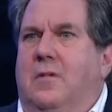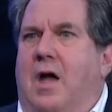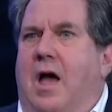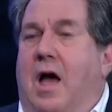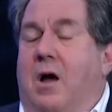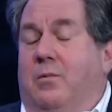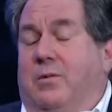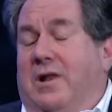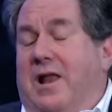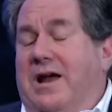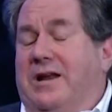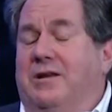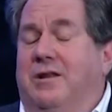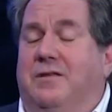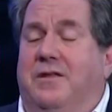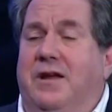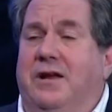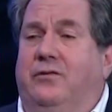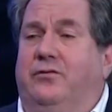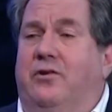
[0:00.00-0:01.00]
I would like to
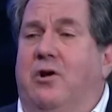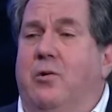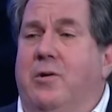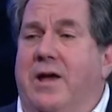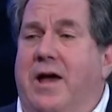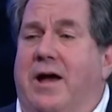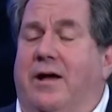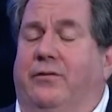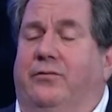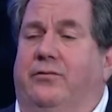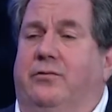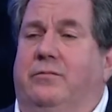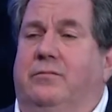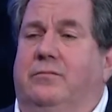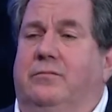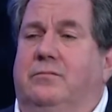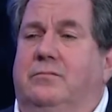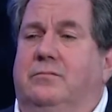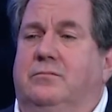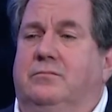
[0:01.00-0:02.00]
if they so, do yes. not, what are
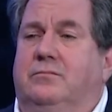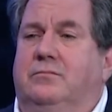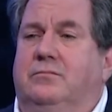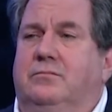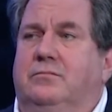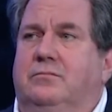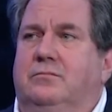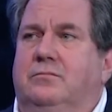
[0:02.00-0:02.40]
they saying?